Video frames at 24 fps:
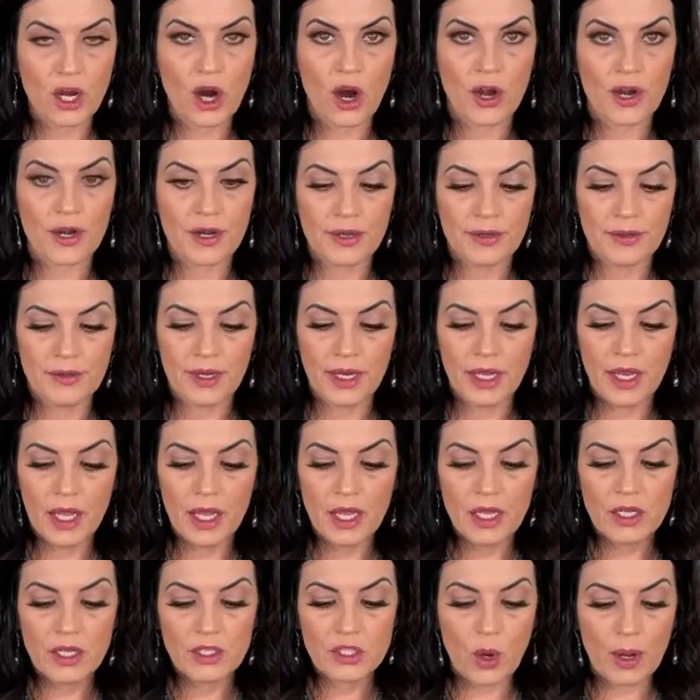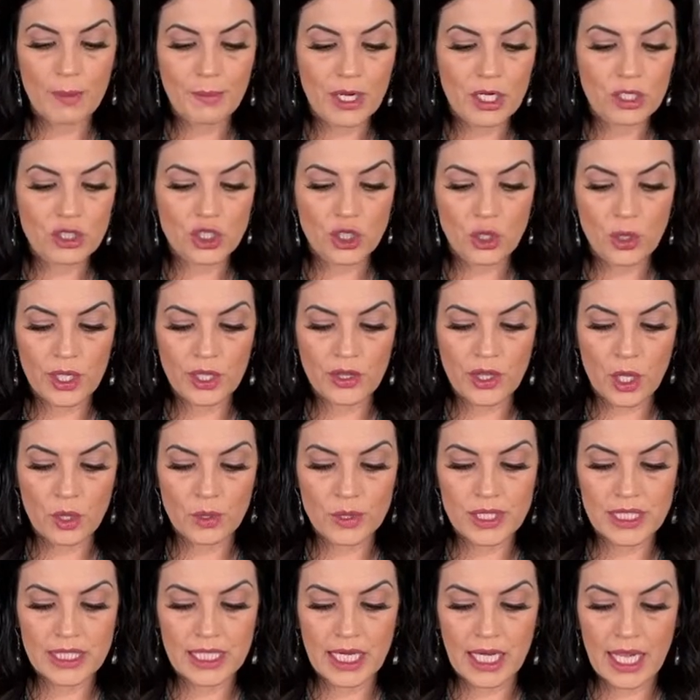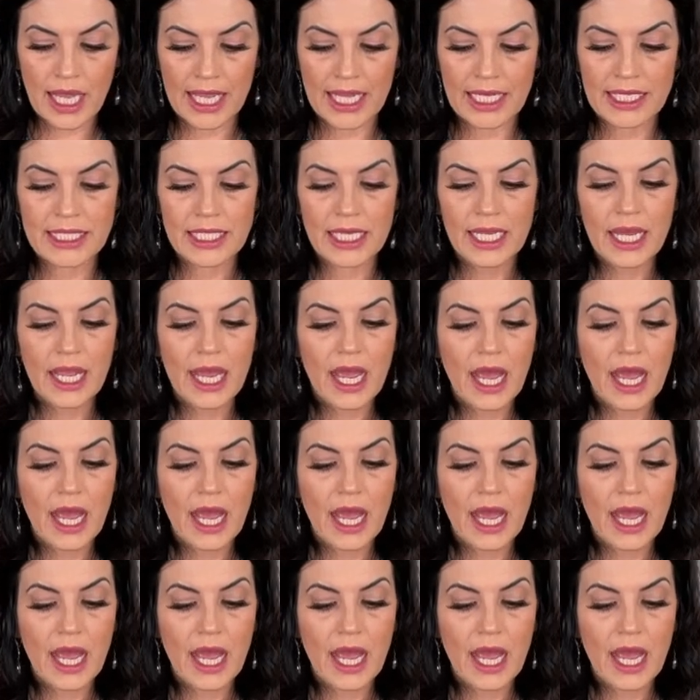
garden. So I'm going to show you those tonight.